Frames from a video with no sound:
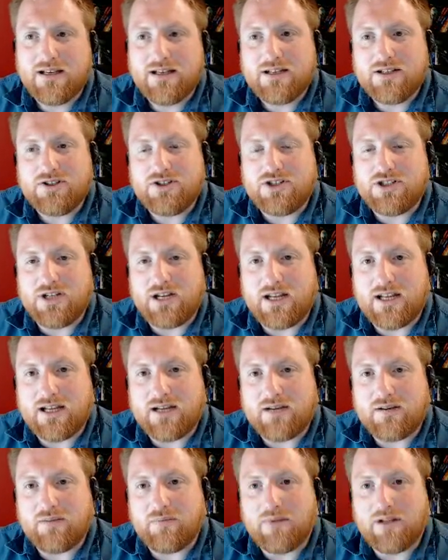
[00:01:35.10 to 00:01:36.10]

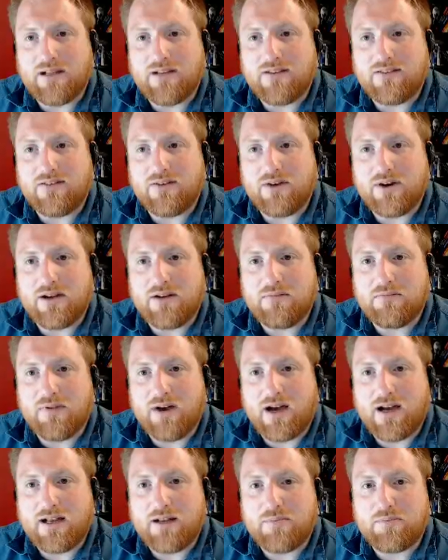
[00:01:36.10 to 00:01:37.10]
jam and so i
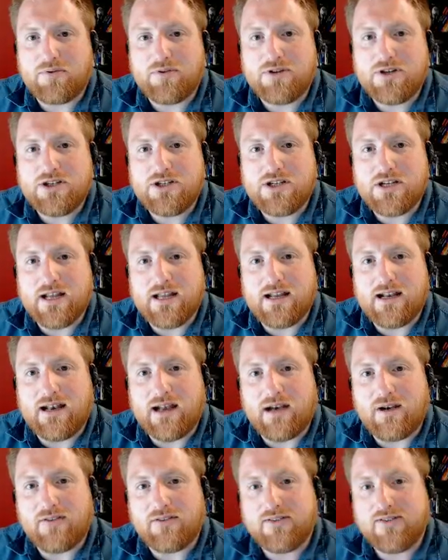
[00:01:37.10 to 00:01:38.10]
i appreciated
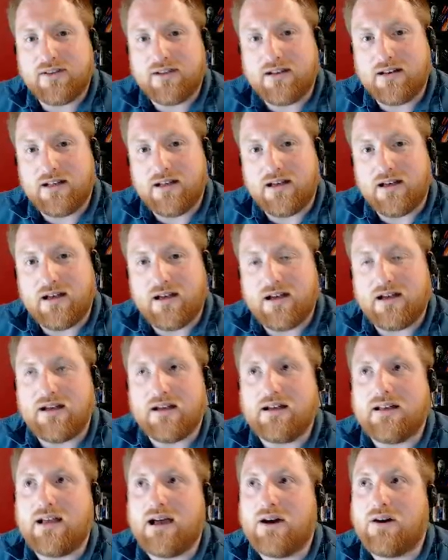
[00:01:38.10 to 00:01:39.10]
how sun
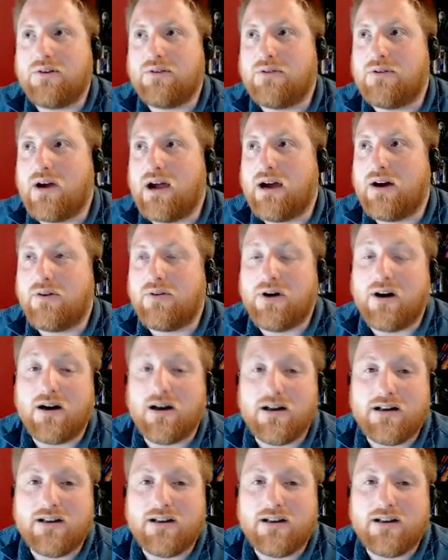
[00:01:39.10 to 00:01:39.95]
uh how how honey